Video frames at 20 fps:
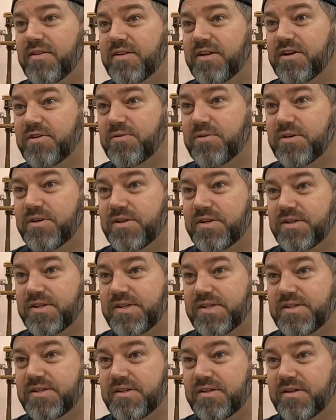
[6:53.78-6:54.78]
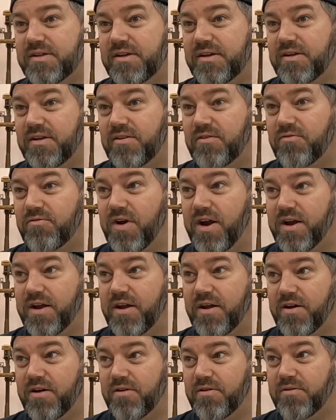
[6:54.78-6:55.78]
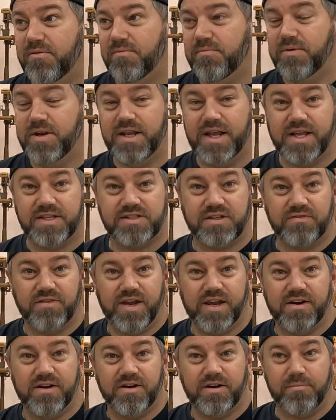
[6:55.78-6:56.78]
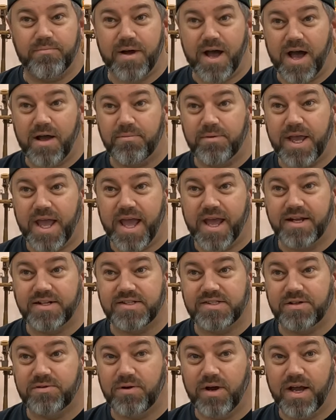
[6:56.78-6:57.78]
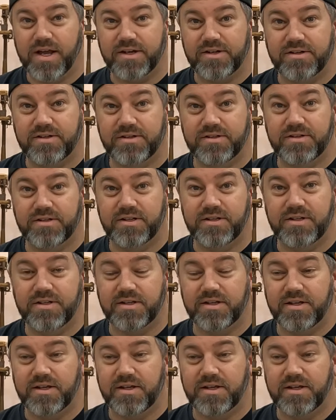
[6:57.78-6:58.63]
There was renting a mini excavator and a bobcat so I could